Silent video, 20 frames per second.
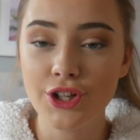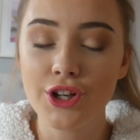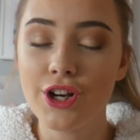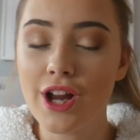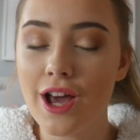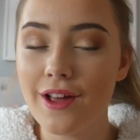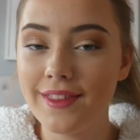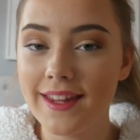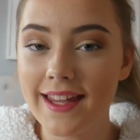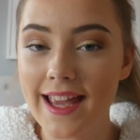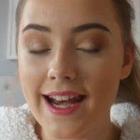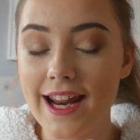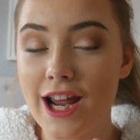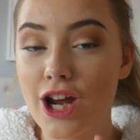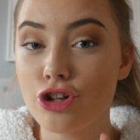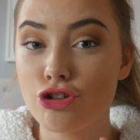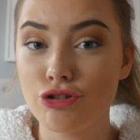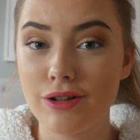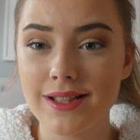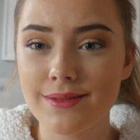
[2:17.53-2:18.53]
You can only get it
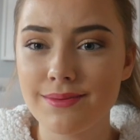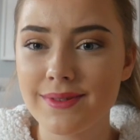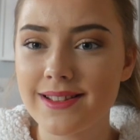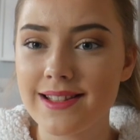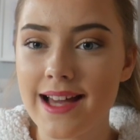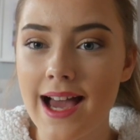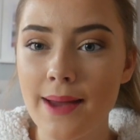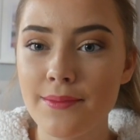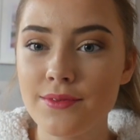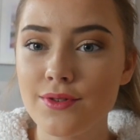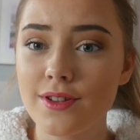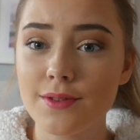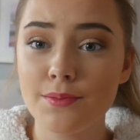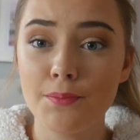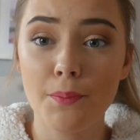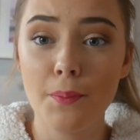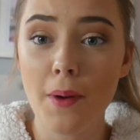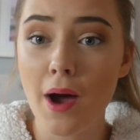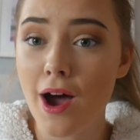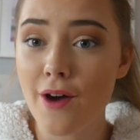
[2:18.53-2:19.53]
at Christmas time so it's
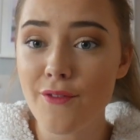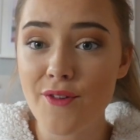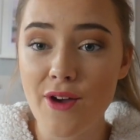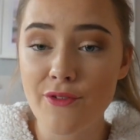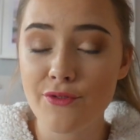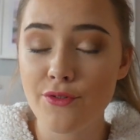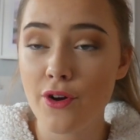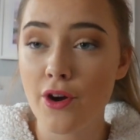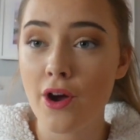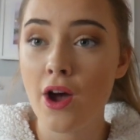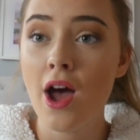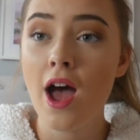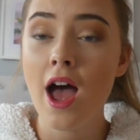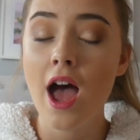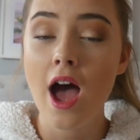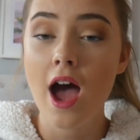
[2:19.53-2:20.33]
perfect for